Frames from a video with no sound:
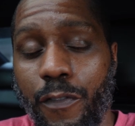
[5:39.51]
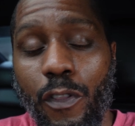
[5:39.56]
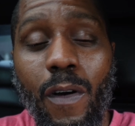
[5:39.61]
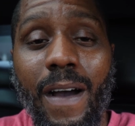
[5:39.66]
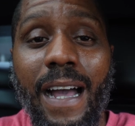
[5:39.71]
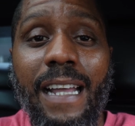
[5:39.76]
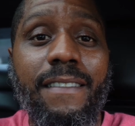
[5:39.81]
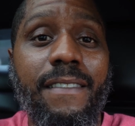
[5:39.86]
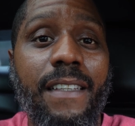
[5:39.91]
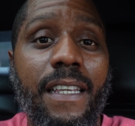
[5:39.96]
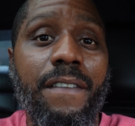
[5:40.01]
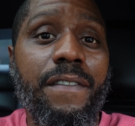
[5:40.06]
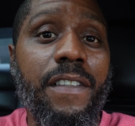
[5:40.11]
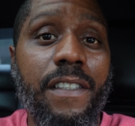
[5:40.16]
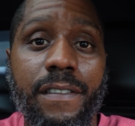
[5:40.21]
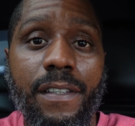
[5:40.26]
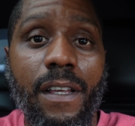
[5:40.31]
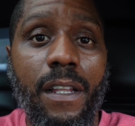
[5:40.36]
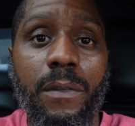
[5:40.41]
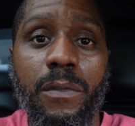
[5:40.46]
No idea if the
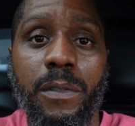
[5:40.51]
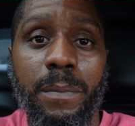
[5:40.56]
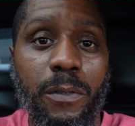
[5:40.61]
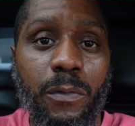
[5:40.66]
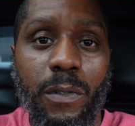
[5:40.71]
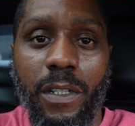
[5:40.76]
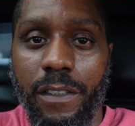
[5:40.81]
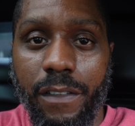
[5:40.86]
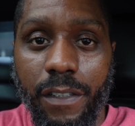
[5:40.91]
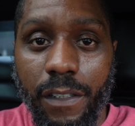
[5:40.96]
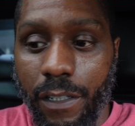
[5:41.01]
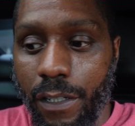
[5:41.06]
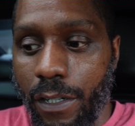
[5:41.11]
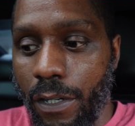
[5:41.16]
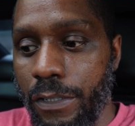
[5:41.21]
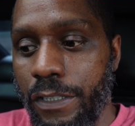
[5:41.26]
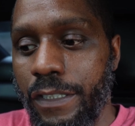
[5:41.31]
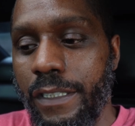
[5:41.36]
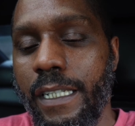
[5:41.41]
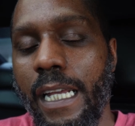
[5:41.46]
seller would be willing to
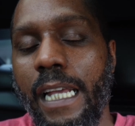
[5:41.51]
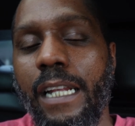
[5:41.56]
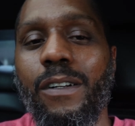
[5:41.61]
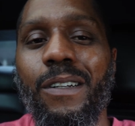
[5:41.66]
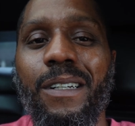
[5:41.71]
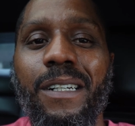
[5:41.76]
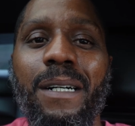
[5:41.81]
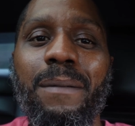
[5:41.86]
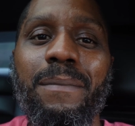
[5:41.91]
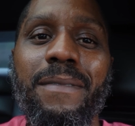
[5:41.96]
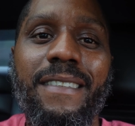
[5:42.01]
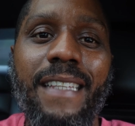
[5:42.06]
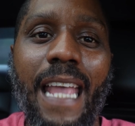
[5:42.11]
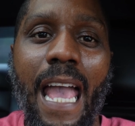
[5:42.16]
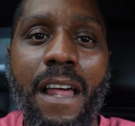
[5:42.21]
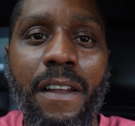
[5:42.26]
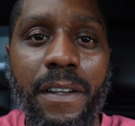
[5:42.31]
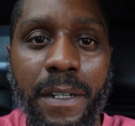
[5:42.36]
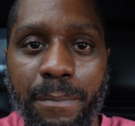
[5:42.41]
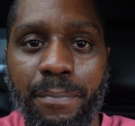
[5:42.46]
negotiate or come
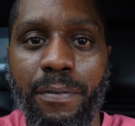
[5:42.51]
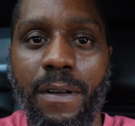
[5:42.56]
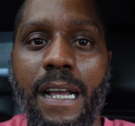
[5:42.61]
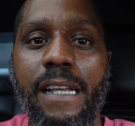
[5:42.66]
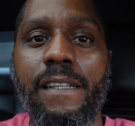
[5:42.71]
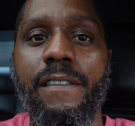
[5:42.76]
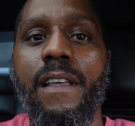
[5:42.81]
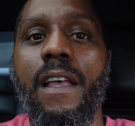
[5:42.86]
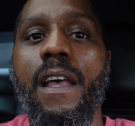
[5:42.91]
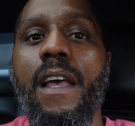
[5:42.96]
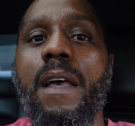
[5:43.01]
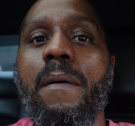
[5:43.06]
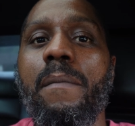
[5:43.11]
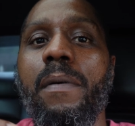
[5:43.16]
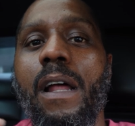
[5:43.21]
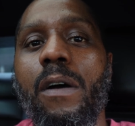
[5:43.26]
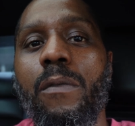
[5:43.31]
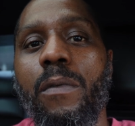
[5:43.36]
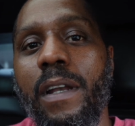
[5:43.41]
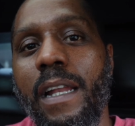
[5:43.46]
down the price,
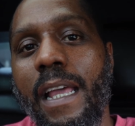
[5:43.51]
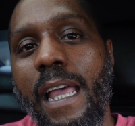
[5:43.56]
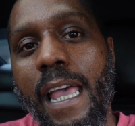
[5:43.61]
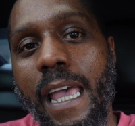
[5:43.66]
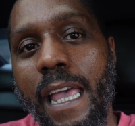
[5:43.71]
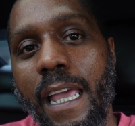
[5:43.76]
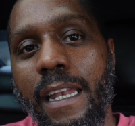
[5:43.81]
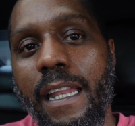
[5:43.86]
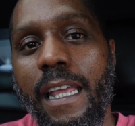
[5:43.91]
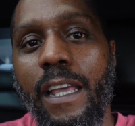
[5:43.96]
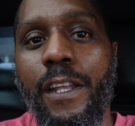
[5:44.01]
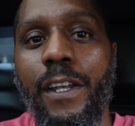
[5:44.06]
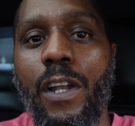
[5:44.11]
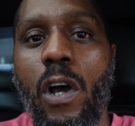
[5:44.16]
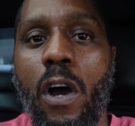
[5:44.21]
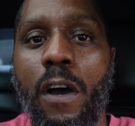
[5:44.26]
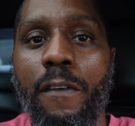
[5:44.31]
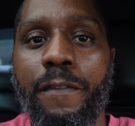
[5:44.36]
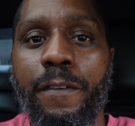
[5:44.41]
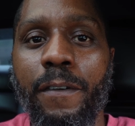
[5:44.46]
but I went ahead and
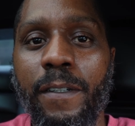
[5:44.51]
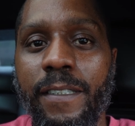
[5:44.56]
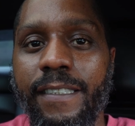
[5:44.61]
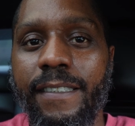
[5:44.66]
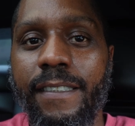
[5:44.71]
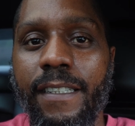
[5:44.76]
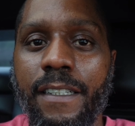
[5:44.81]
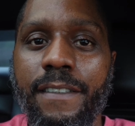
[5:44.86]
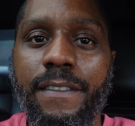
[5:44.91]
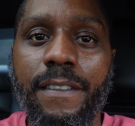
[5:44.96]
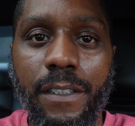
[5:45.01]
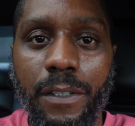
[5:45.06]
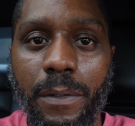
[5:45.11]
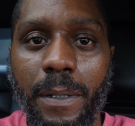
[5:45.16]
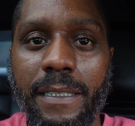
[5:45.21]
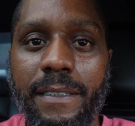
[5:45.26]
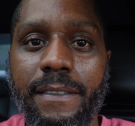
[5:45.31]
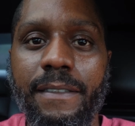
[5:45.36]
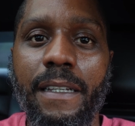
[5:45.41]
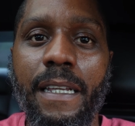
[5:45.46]
offered 60
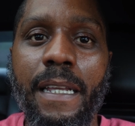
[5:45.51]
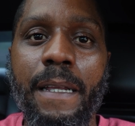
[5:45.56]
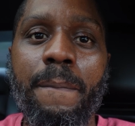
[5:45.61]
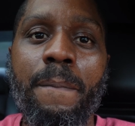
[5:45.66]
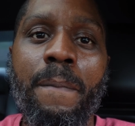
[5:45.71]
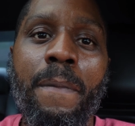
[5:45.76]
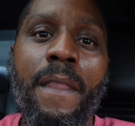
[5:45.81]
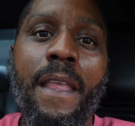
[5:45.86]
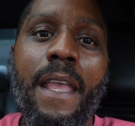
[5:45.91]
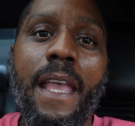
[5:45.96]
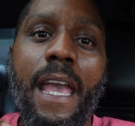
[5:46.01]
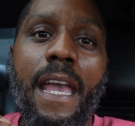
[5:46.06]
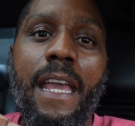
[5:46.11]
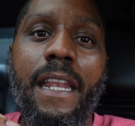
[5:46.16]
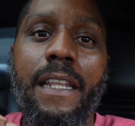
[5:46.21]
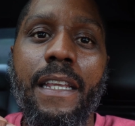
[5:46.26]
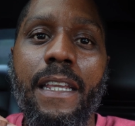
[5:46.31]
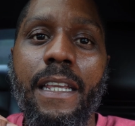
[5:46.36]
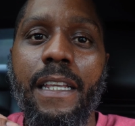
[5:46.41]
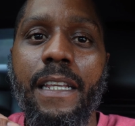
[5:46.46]
USD
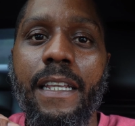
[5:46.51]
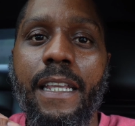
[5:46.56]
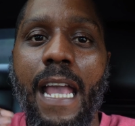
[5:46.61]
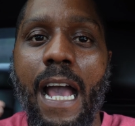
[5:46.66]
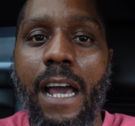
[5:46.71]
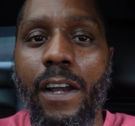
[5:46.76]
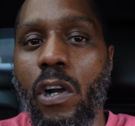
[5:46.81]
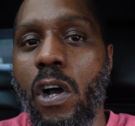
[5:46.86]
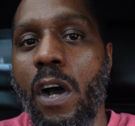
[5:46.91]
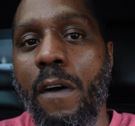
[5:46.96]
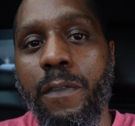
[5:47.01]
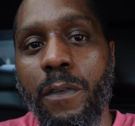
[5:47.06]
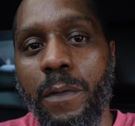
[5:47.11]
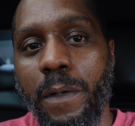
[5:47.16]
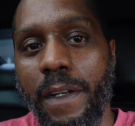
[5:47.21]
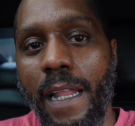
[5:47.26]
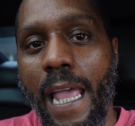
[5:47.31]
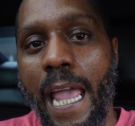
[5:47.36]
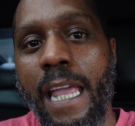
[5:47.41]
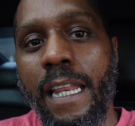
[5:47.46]
and he counteroffered
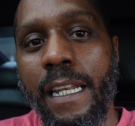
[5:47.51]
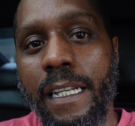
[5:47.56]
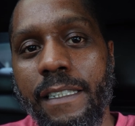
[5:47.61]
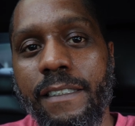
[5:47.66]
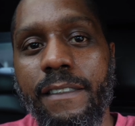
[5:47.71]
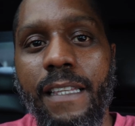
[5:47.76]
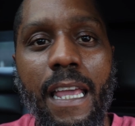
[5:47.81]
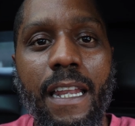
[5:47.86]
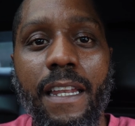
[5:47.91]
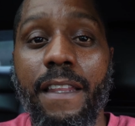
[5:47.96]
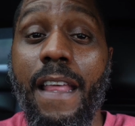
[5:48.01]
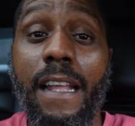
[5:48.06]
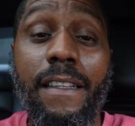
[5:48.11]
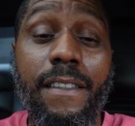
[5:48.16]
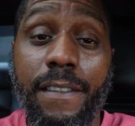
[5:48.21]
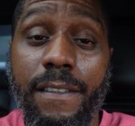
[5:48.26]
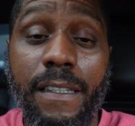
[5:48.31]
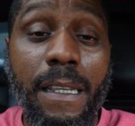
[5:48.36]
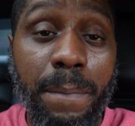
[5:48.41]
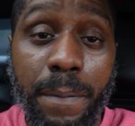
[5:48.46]
with 80, stating that
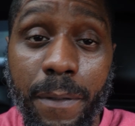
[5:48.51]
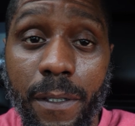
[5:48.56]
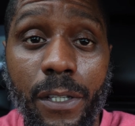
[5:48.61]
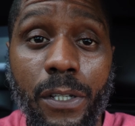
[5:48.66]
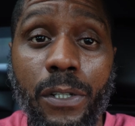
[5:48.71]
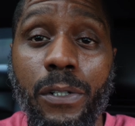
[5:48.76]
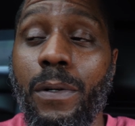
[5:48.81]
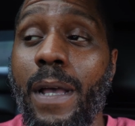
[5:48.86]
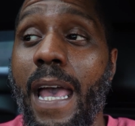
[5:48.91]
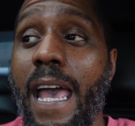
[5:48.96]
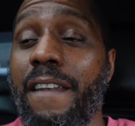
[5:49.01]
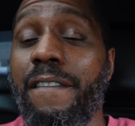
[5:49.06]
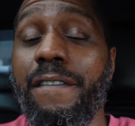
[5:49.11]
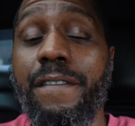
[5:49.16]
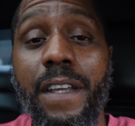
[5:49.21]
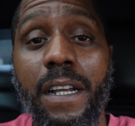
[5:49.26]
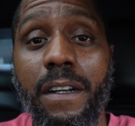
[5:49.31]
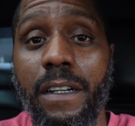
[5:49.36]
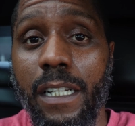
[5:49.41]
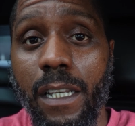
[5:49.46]
the CPU had
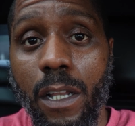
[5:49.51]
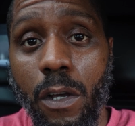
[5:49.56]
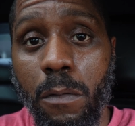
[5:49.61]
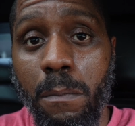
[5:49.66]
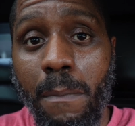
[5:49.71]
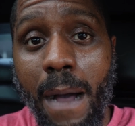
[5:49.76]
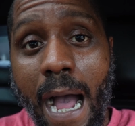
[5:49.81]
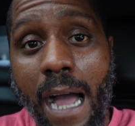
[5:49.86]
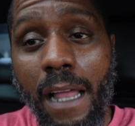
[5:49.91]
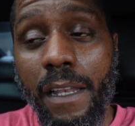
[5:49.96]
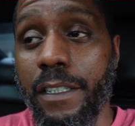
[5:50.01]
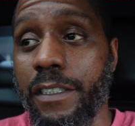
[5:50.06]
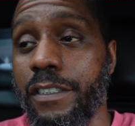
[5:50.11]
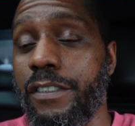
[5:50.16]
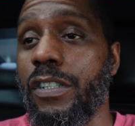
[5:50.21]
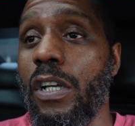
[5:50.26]
very low mileage.